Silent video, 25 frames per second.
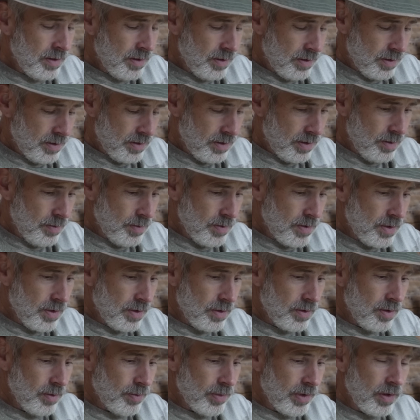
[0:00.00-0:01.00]
Seems a
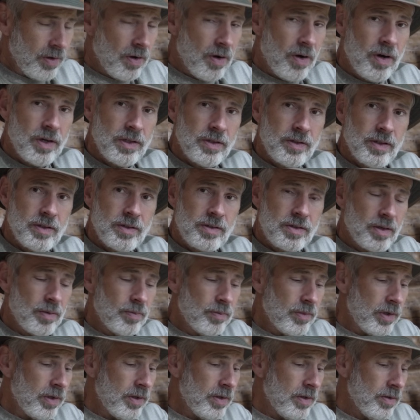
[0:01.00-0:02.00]
little bit odd that
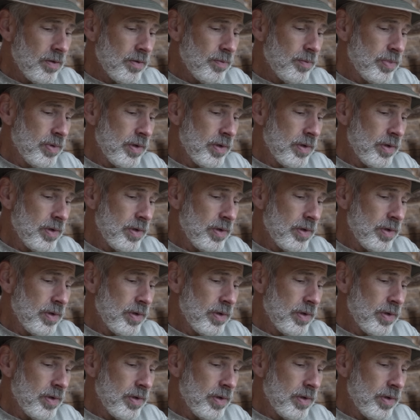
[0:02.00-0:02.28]
somebody who